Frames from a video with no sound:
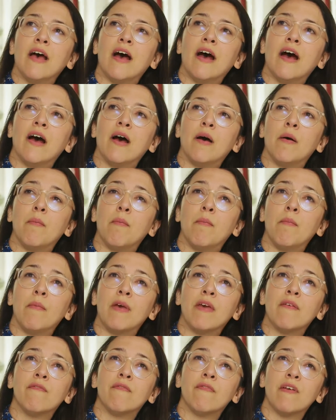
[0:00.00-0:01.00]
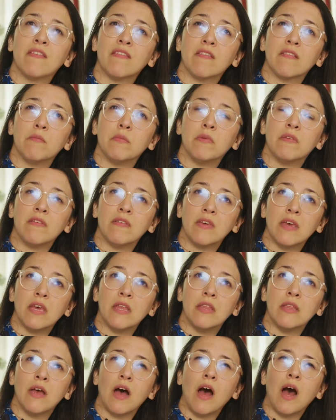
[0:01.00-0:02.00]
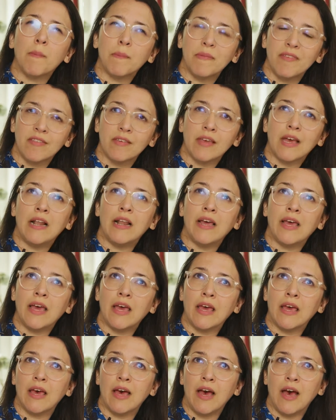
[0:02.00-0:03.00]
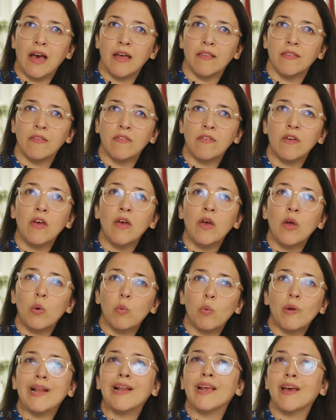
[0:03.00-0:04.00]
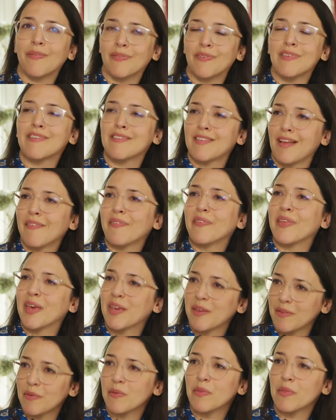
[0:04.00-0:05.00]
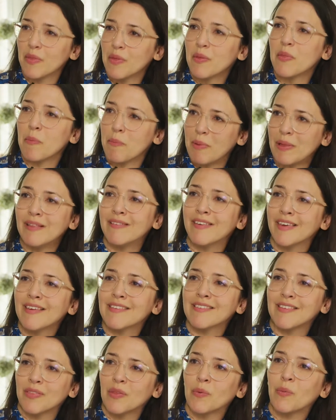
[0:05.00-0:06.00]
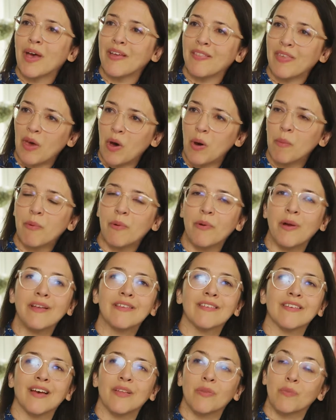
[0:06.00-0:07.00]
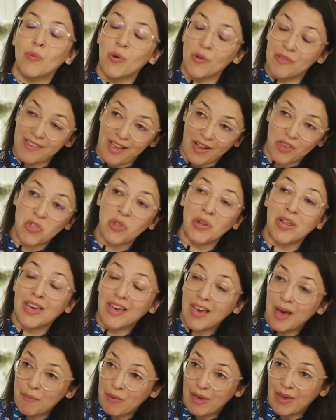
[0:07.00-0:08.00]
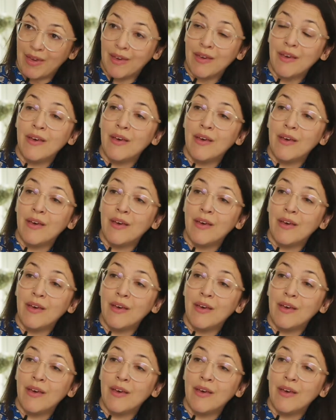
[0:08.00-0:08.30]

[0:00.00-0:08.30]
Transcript: investment in upskilling and really understanding the buildings and the way they operate and what's actually coming